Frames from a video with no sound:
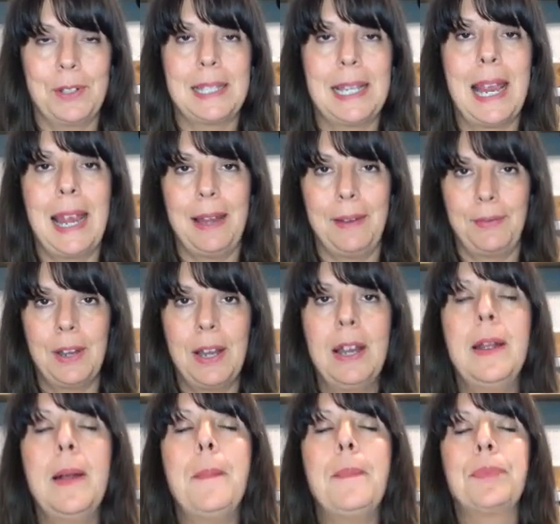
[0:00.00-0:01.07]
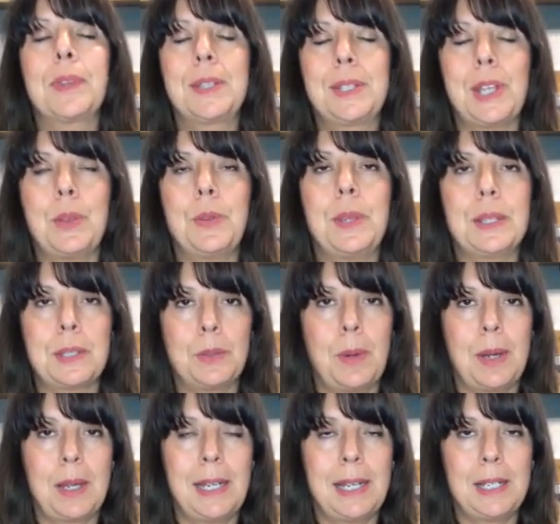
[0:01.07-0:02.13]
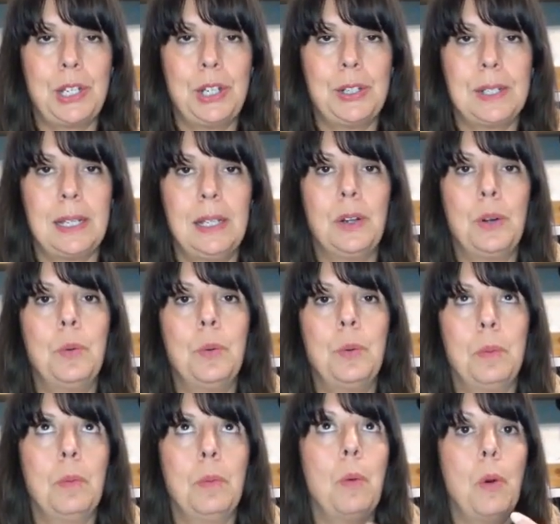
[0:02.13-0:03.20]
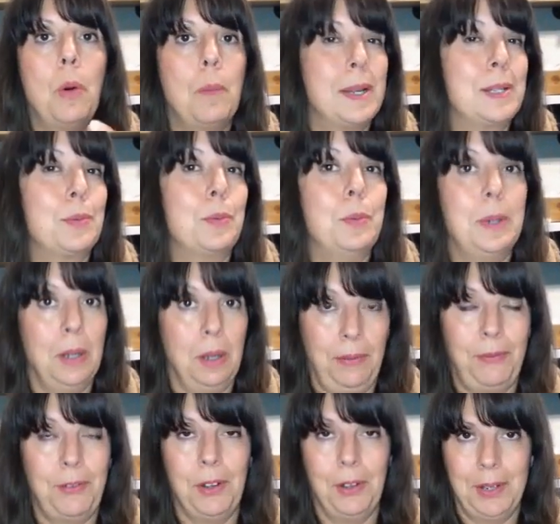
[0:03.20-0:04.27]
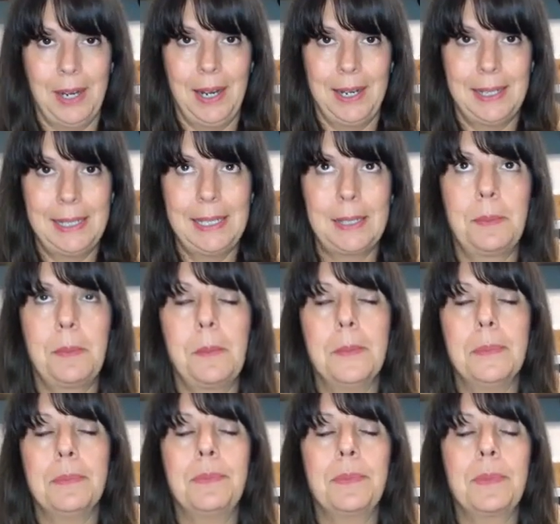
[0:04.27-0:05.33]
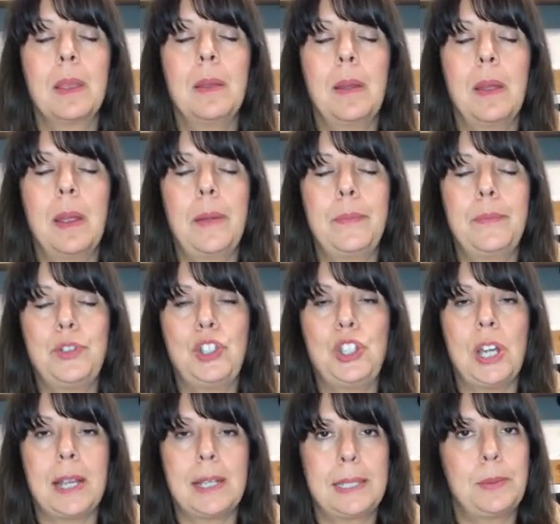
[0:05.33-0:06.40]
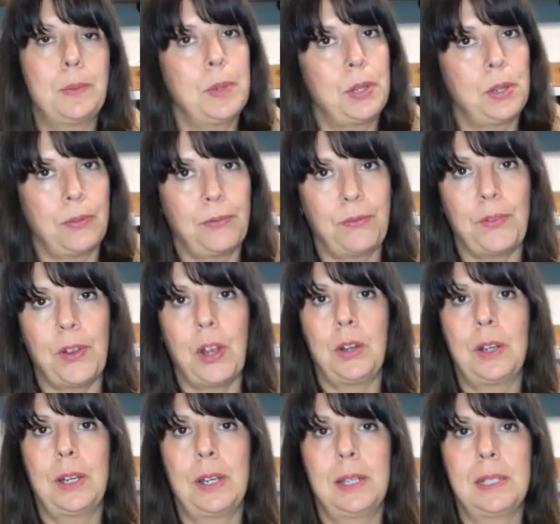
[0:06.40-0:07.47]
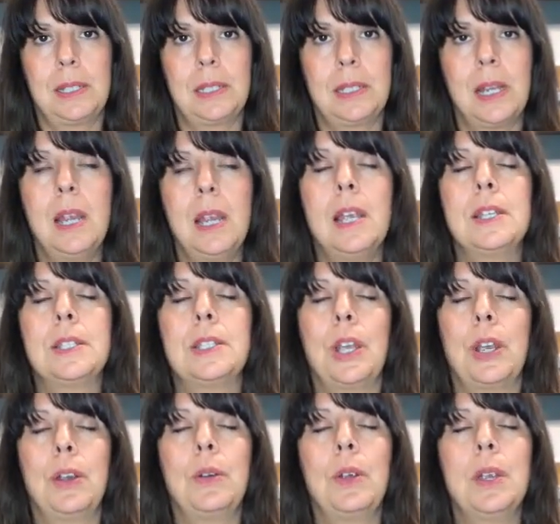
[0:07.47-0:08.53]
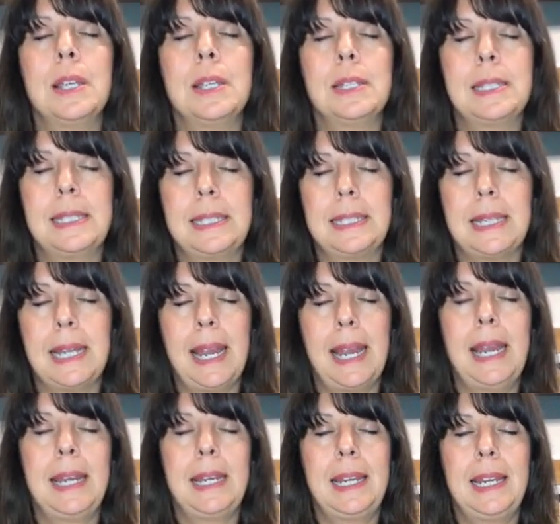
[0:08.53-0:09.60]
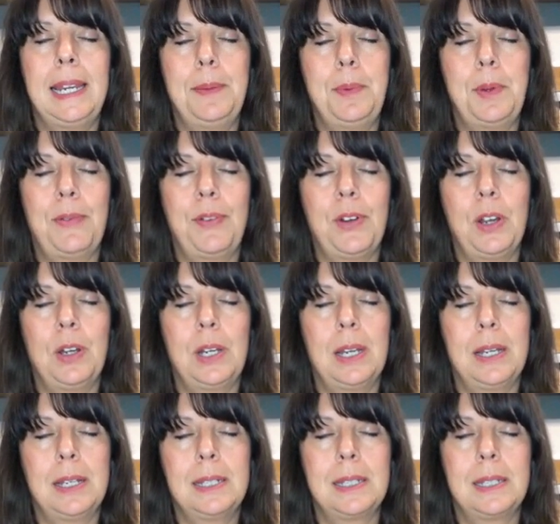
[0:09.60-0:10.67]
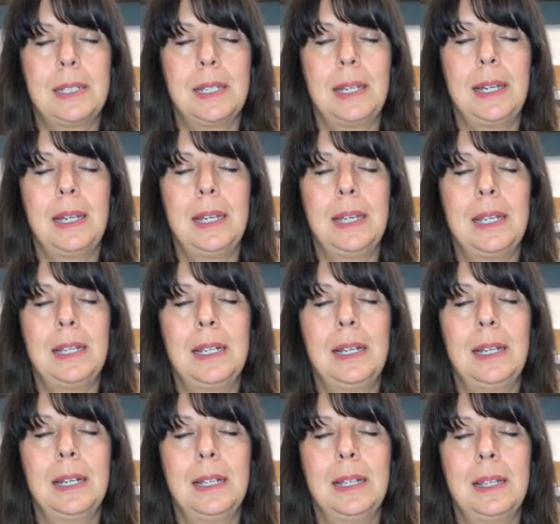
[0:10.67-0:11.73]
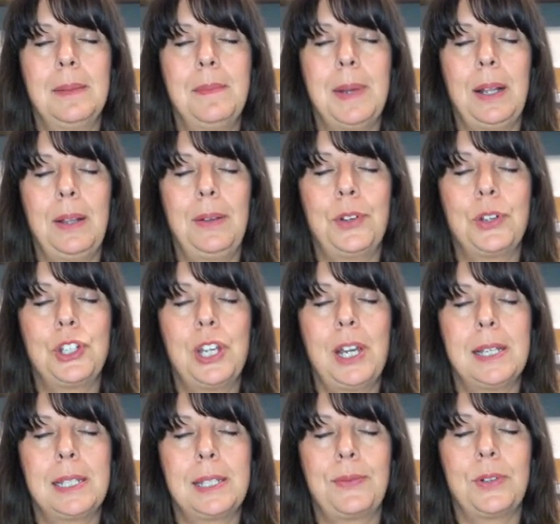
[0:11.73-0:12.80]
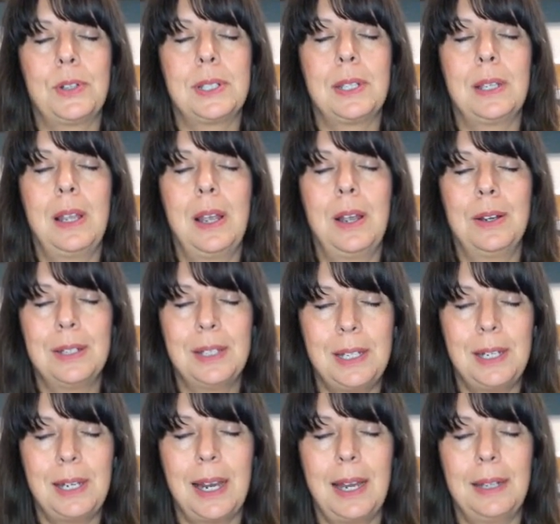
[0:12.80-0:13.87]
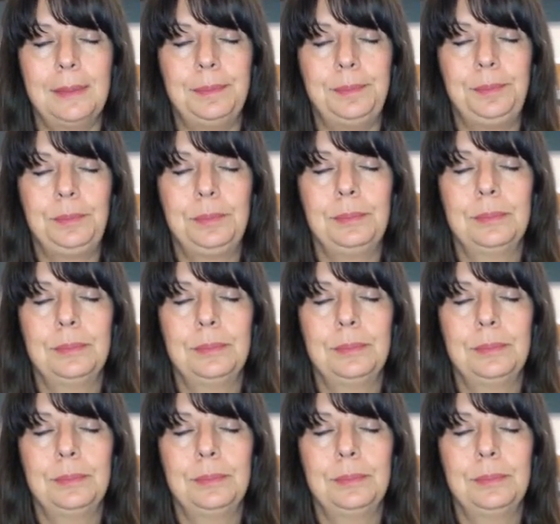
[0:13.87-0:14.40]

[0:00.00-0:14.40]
feels safe. So this is where you need to use a little almost willfulness just with your focus. So keep your focus in the middle of your chest for as long as you can.